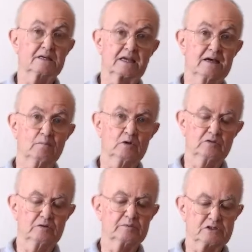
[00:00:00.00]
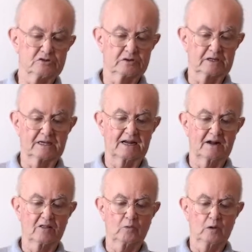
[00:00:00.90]
Can't move them, but you can get
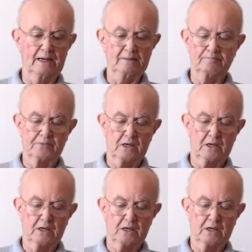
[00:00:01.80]
out of the way.